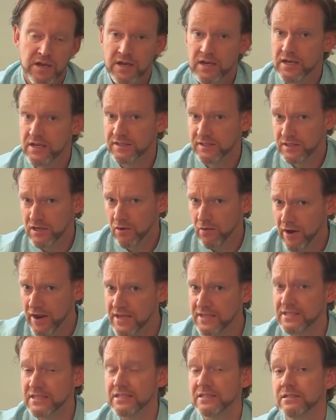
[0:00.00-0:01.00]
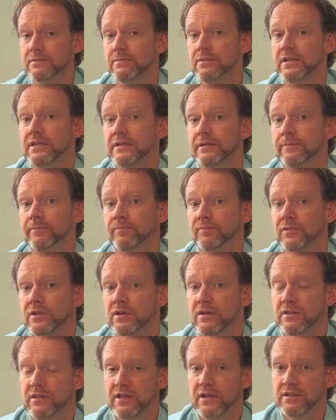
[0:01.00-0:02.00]
It's crazy to me
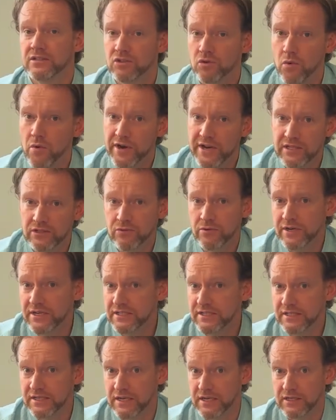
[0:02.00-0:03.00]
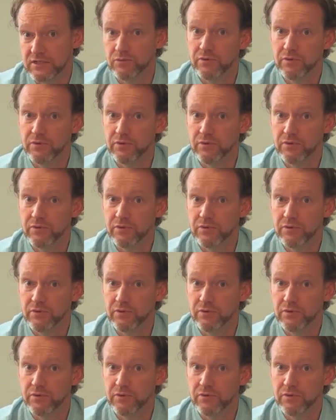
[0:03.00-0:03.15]
that in 2026,